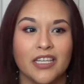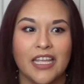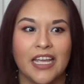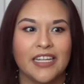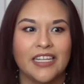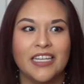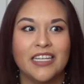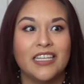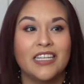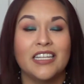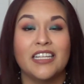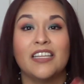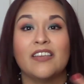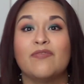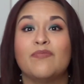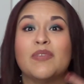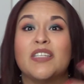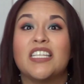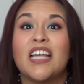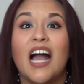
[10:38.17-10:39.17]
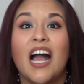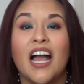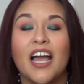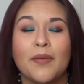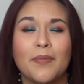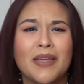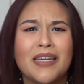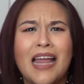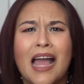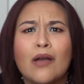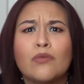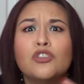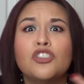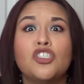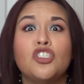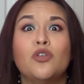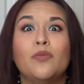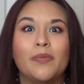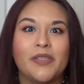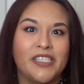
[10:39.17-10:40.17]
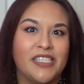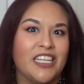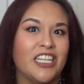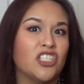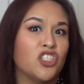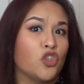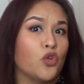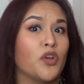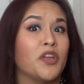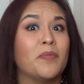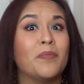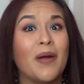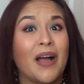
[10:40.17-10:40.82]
Like, he didn't give me time. And I was too busy enjoying